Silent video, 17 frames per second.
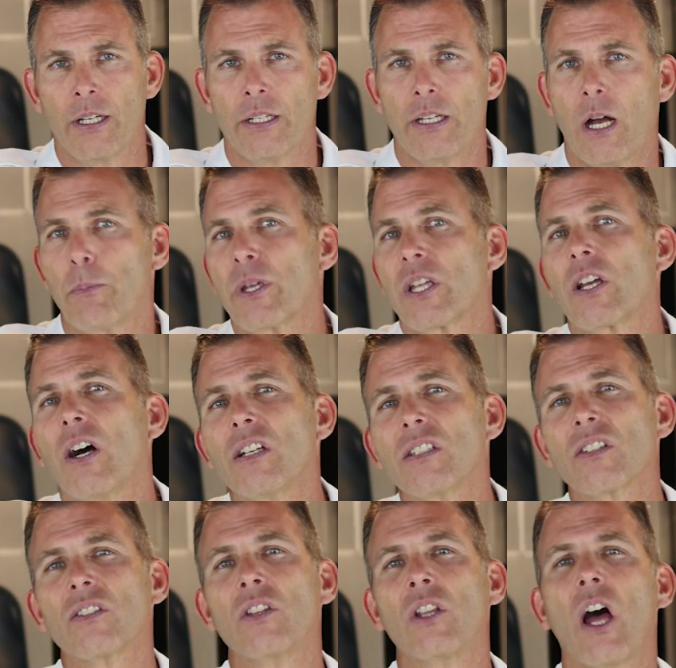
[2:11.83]
Now,
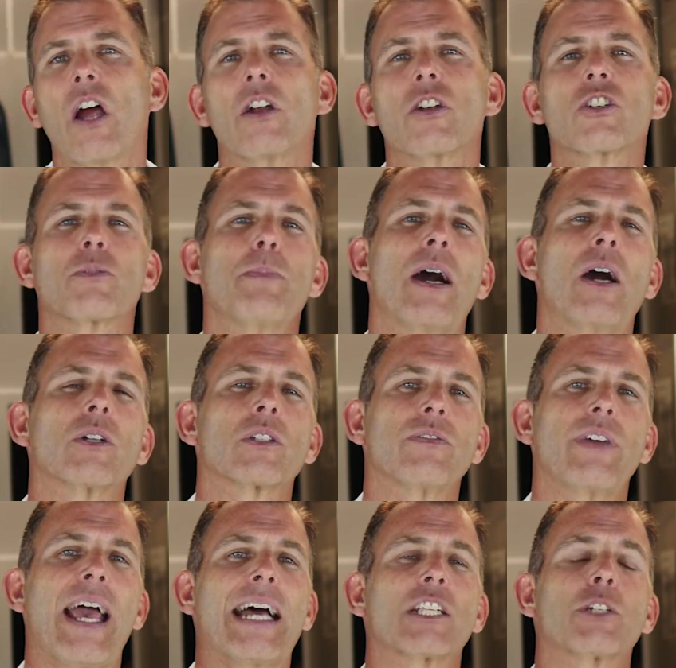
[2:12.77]
because large amounts of
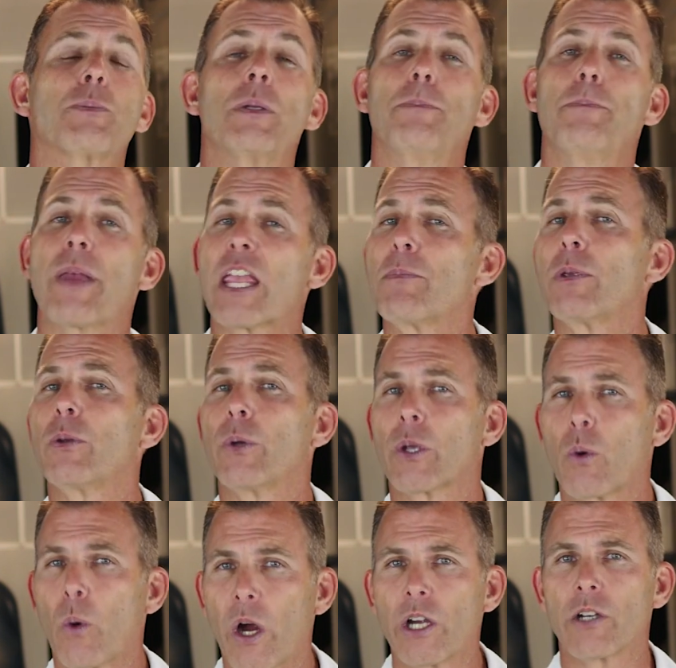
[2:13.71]
atropine may be
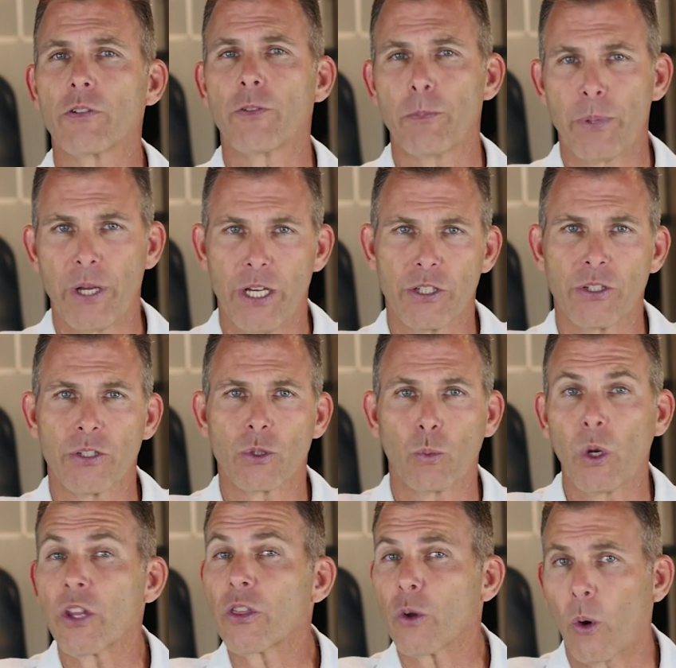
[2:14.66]
required for patients
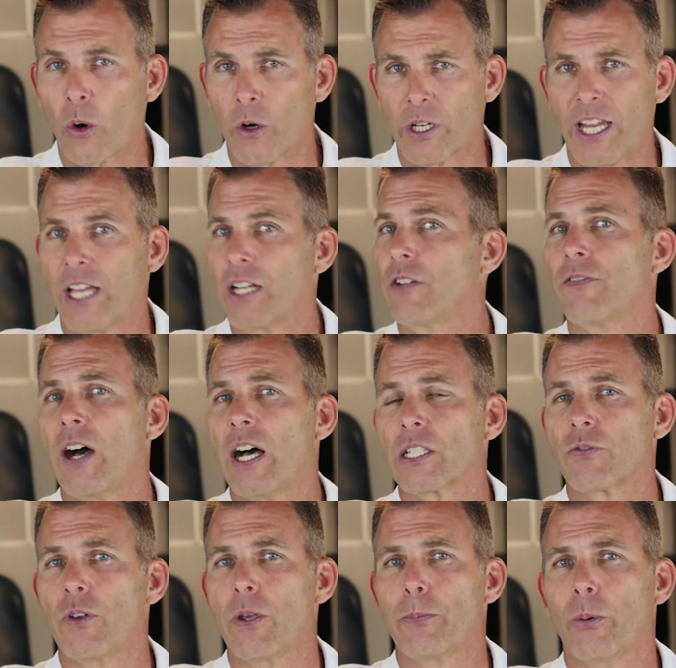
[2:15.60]
with
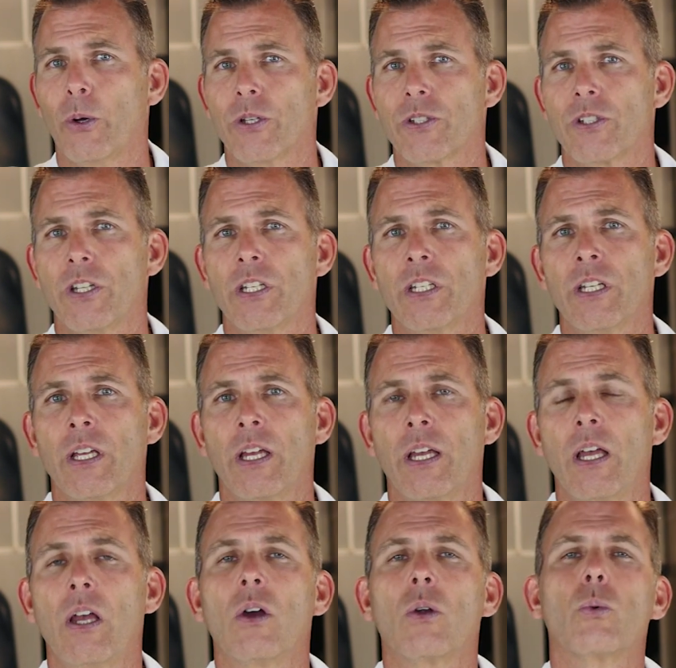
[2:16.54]
organophosphate poisoning,
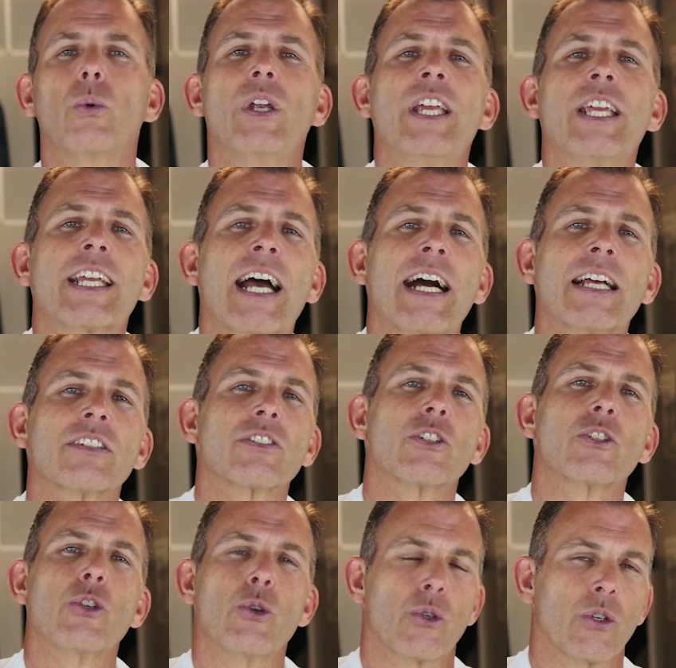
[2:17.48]

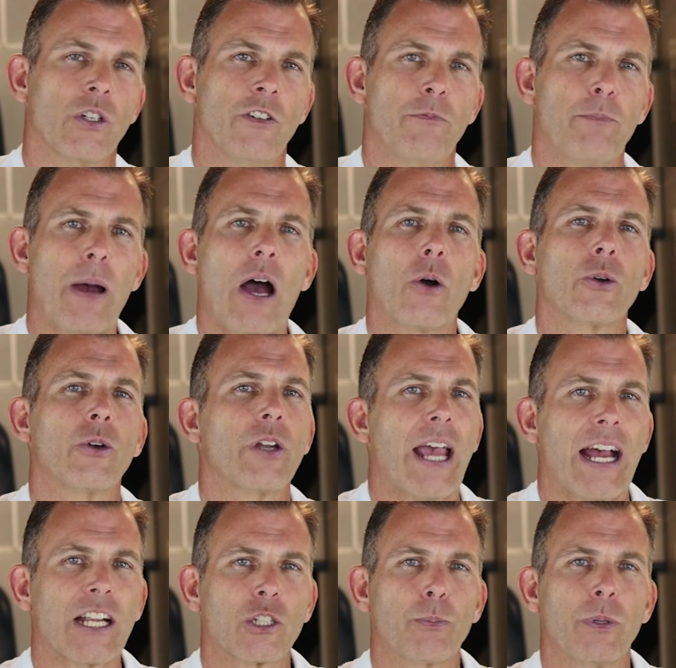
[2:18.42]
reconstitution of powdered
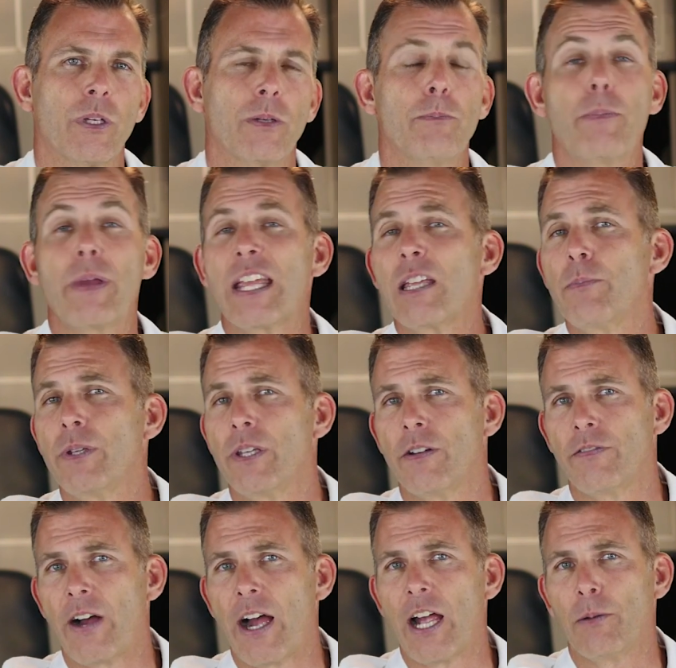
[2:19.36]
atropine may be a
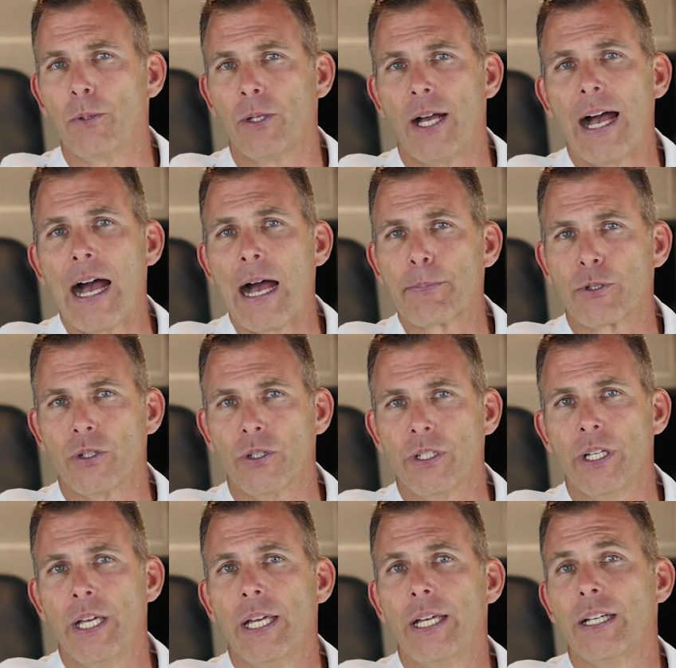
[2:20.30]
viable option,
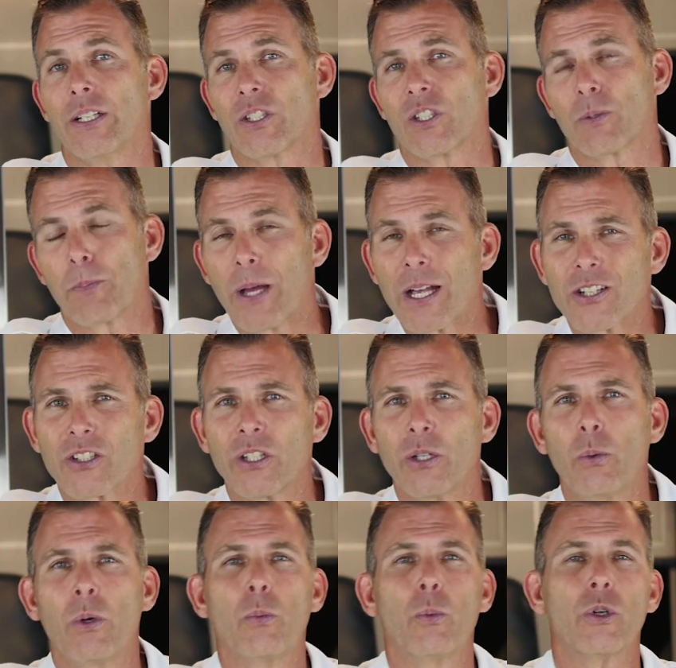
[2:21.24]
especially
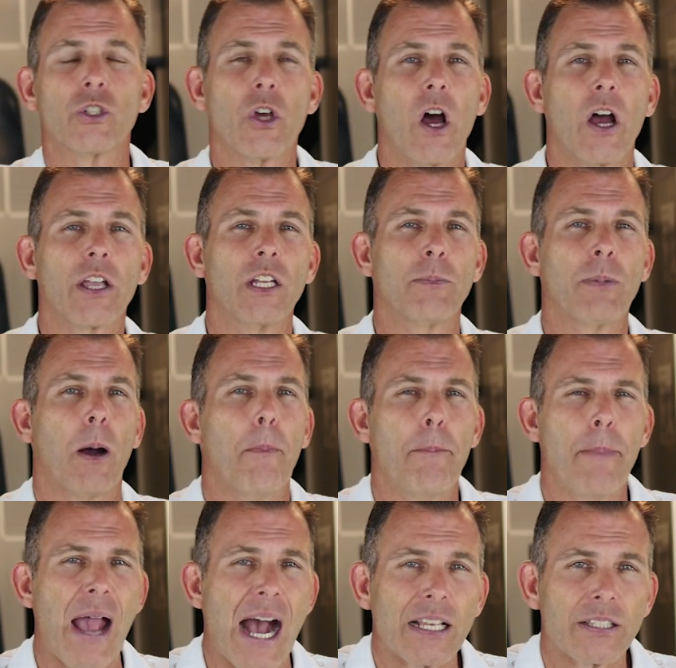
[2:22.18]
when we're talking about
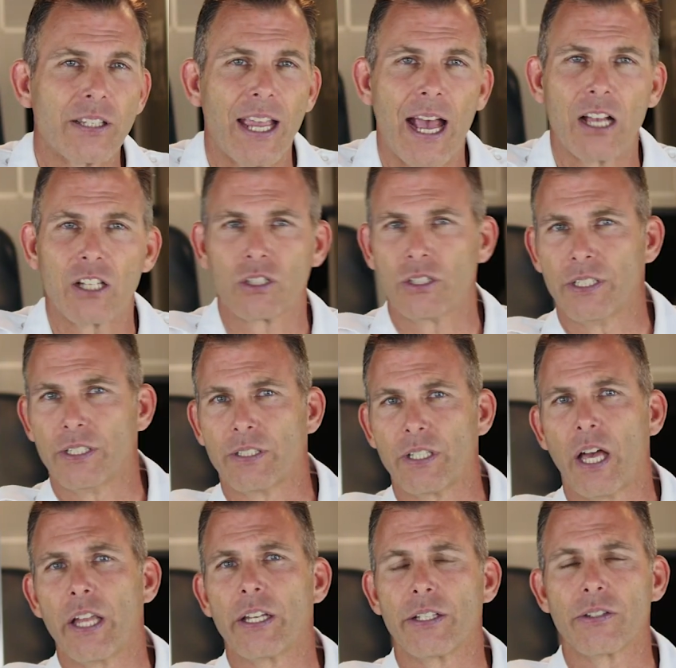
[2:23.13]
mass casualty
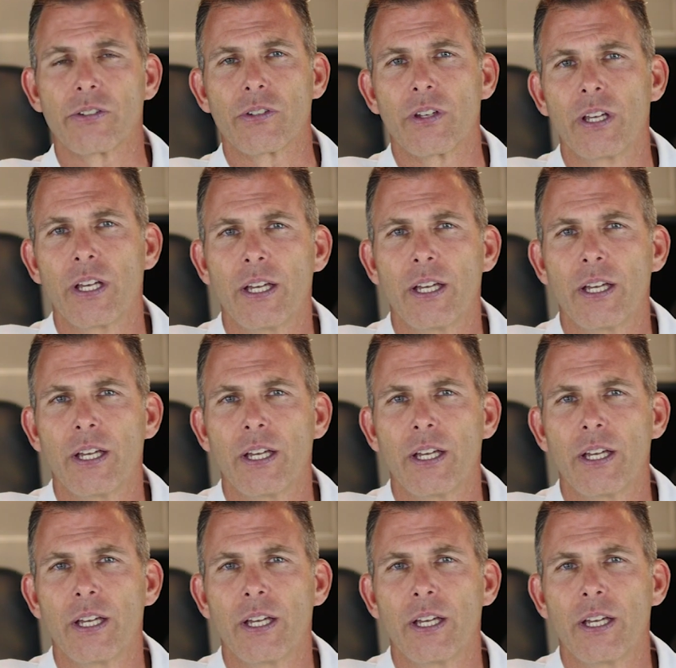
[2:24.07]
settings.